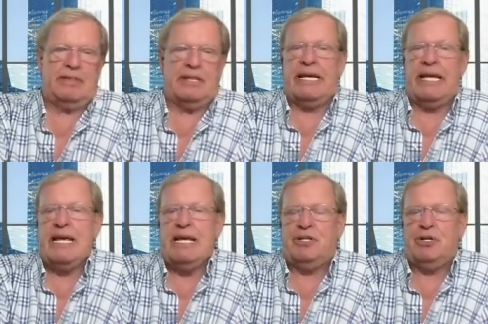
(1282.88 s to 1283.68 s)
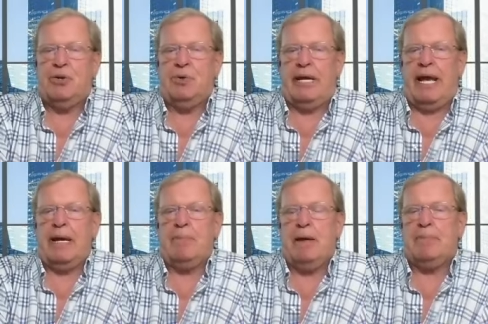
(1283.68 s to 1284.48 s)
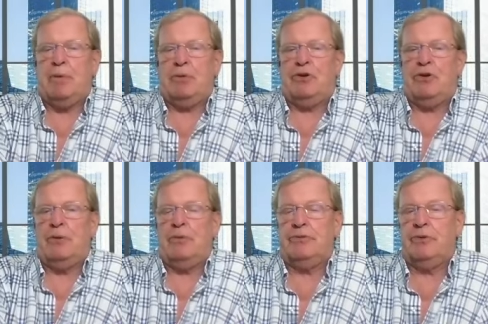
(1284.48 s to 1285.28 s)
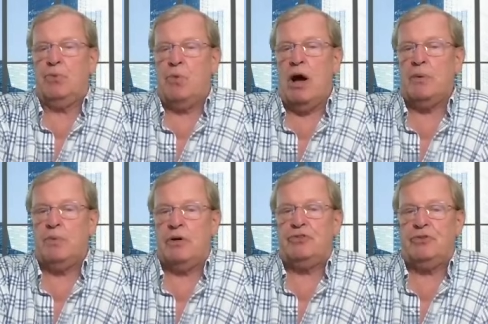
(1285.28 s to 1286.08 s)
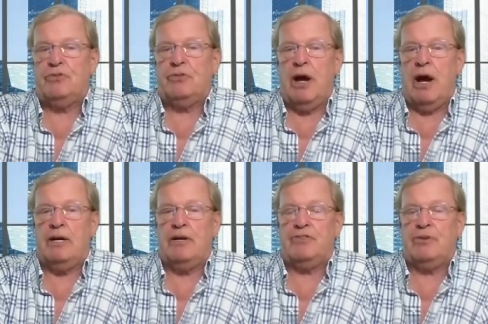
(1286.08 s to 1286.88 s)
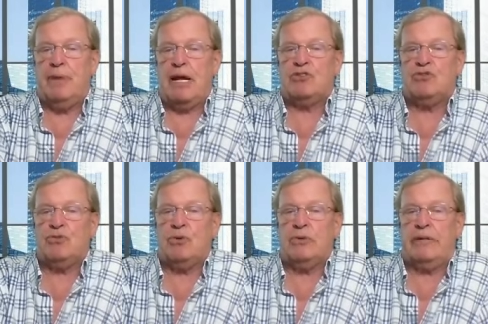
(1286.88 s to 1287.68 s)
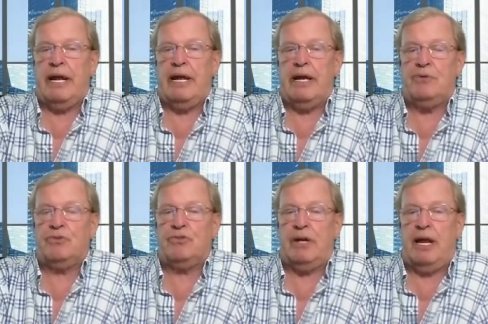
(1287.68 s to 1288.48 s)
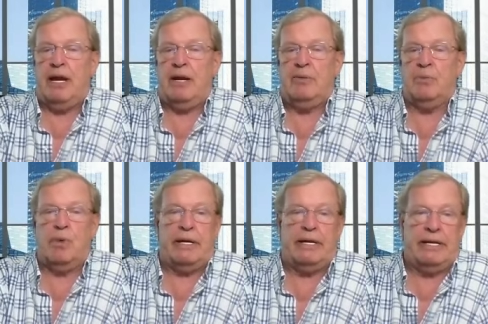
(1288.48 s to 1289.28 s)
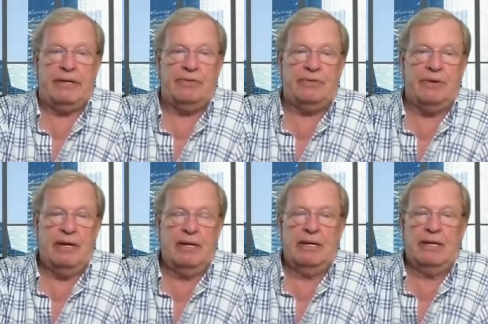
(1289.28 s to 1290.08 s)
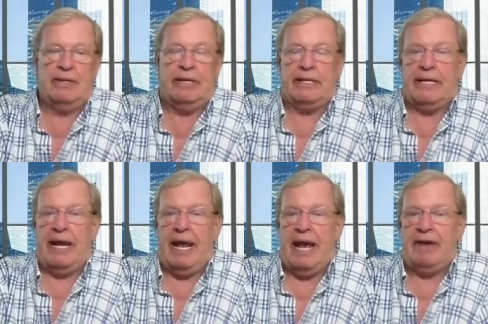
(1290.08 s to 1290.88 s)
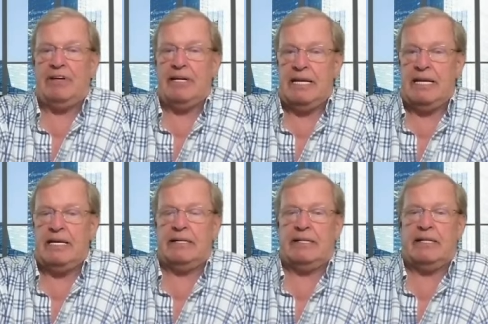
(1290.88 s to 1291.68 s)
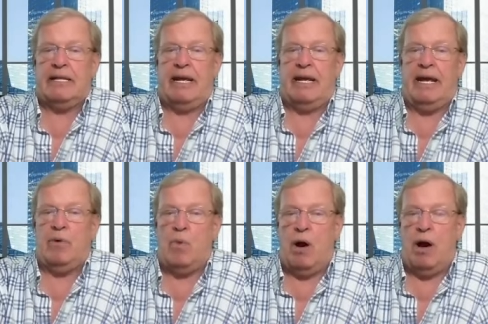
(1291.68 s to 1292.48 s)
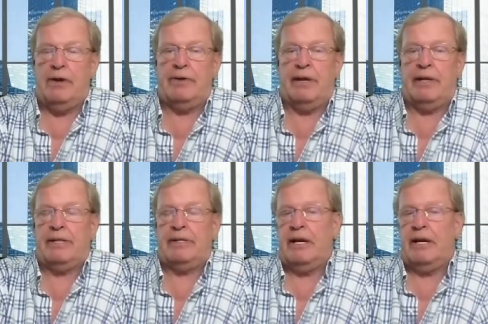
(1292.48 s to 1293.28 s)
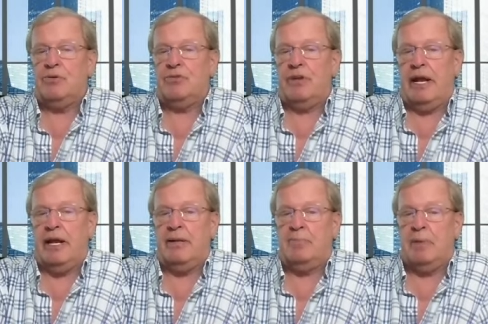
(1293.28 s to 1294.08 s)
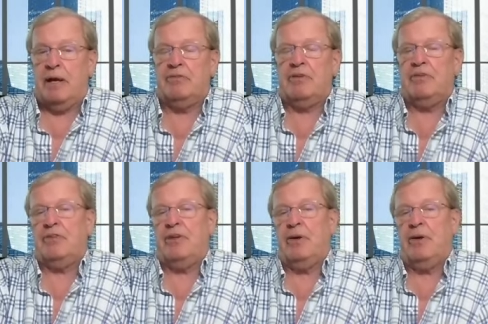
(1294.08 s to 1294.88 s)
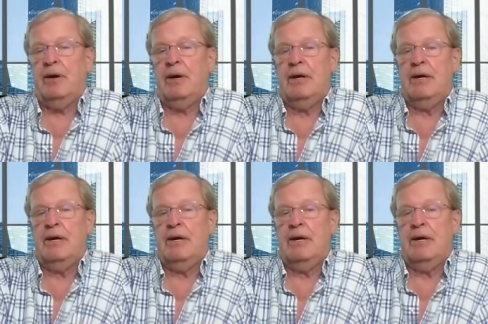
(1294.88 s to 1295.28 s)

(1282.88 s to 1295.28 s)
the key to getting people to to want what you've got is to make sure they understand what it is that they have a need that they have a want and that they understand the benefits that are